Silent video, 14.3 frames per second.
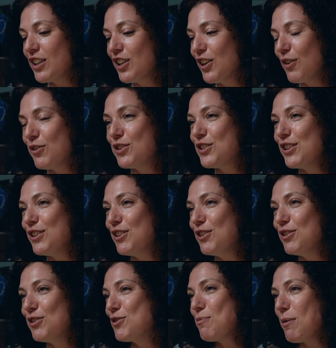you know, you,
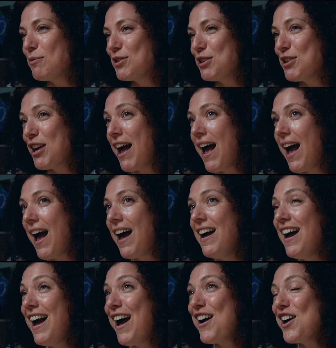you, should probably change your hair.
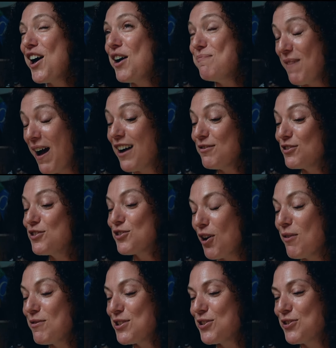Um, at
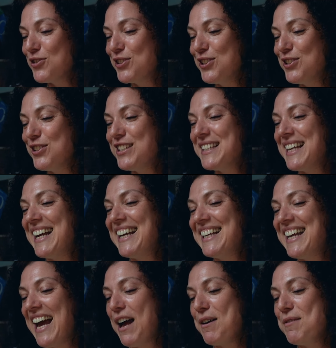drama school, they used to
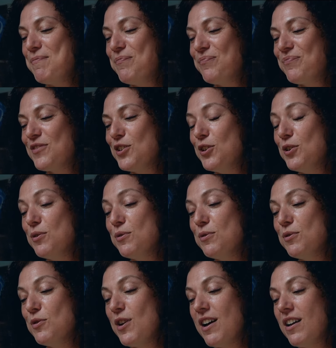say, um,
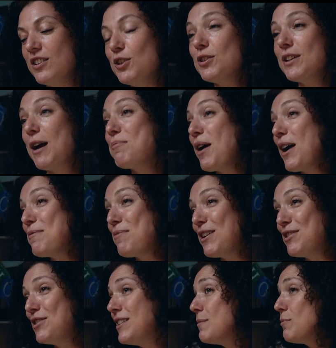you look like Pride and
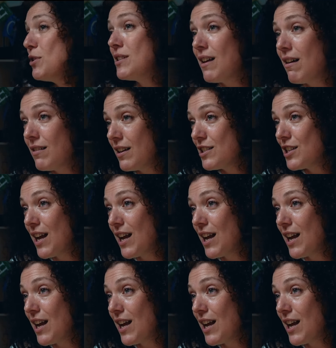Prejudice, but you sound like